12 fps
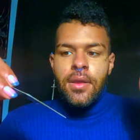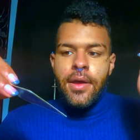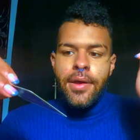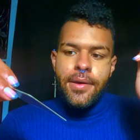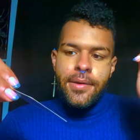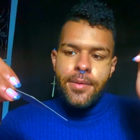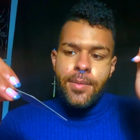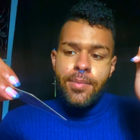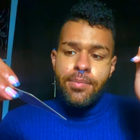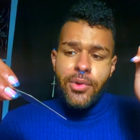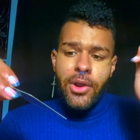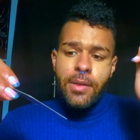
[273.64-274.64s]

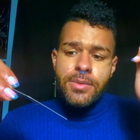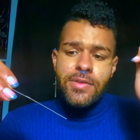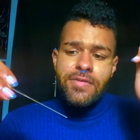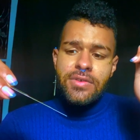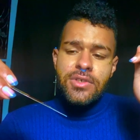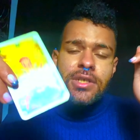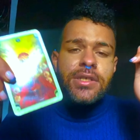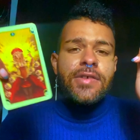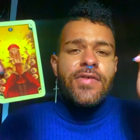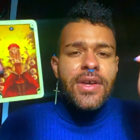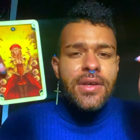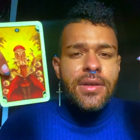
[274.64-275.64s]
um, perhaps you feel
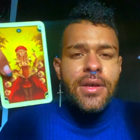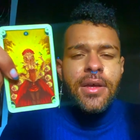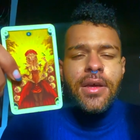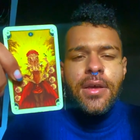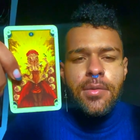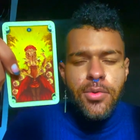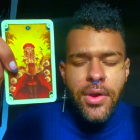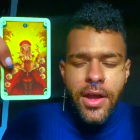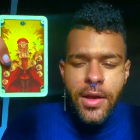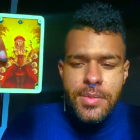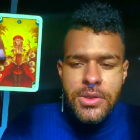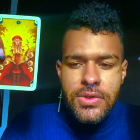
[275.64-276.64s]
justified.
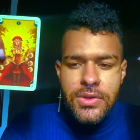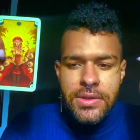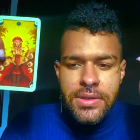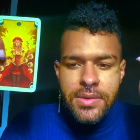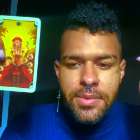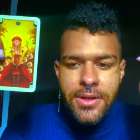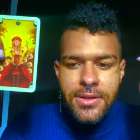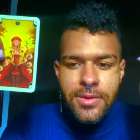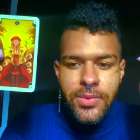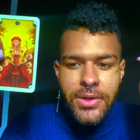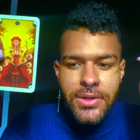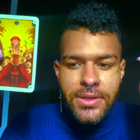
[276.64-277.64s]
Perhaps you're in this place of
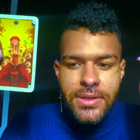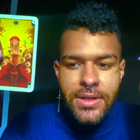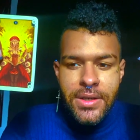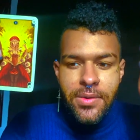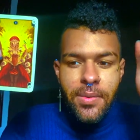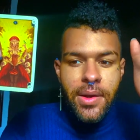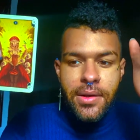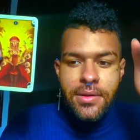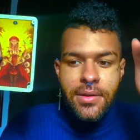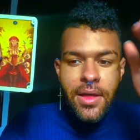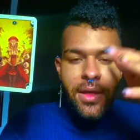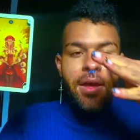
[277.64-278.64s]
where it's just like,
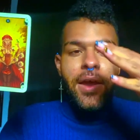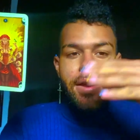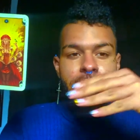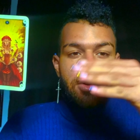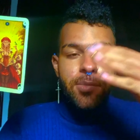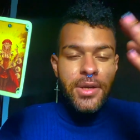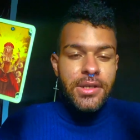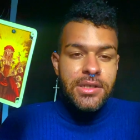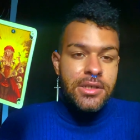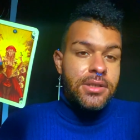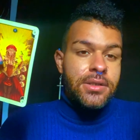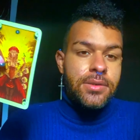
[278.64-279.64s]
well, I know my
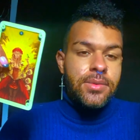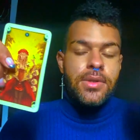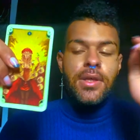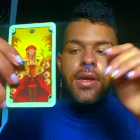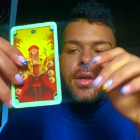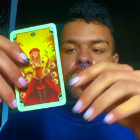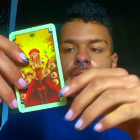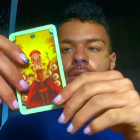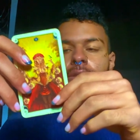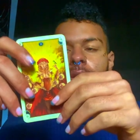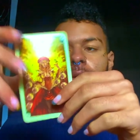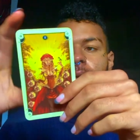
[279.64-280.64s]
intentions were there,
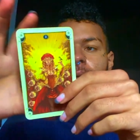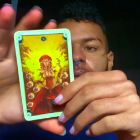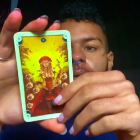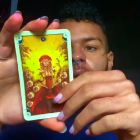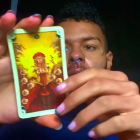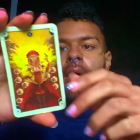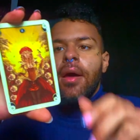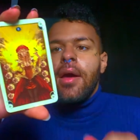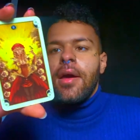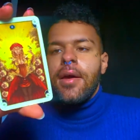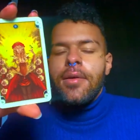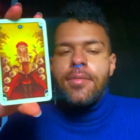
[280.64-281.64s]
so
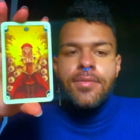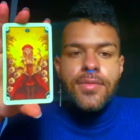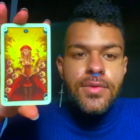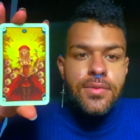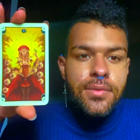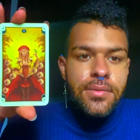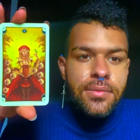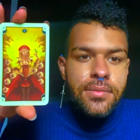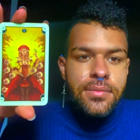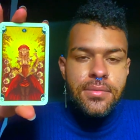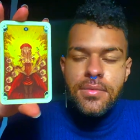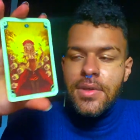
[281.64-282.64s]
um, you
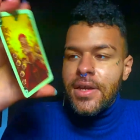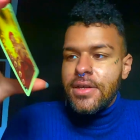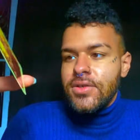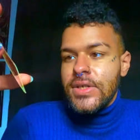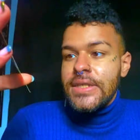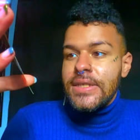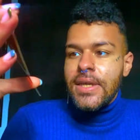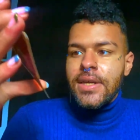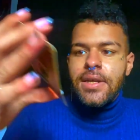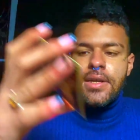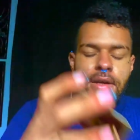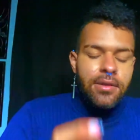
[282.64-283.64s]
can't translate it
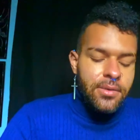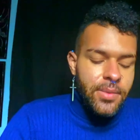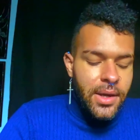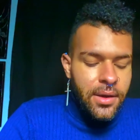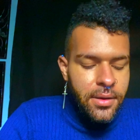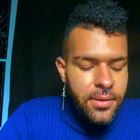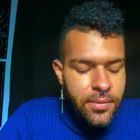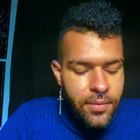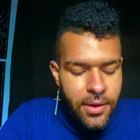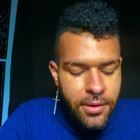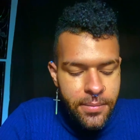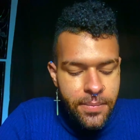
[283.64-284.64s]
any other way,
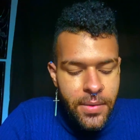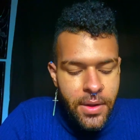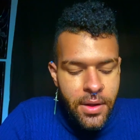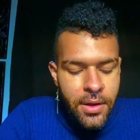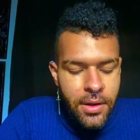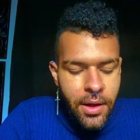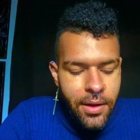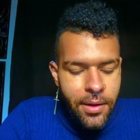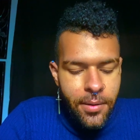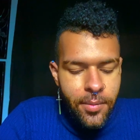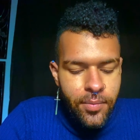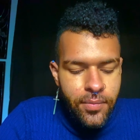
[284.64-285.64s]
right?
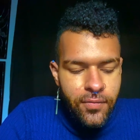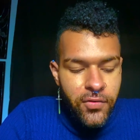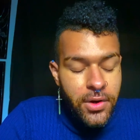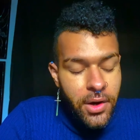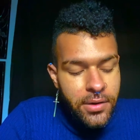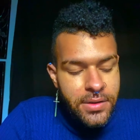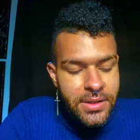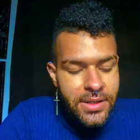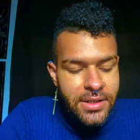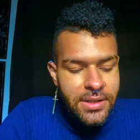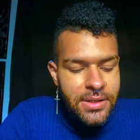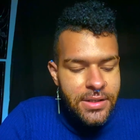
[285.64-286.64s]
Um, regardless, I
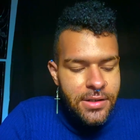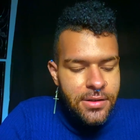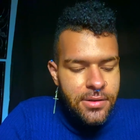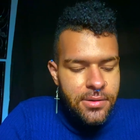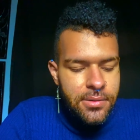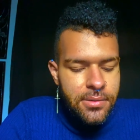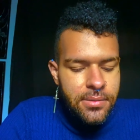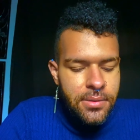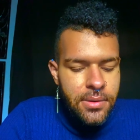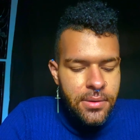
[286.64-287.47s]
just see you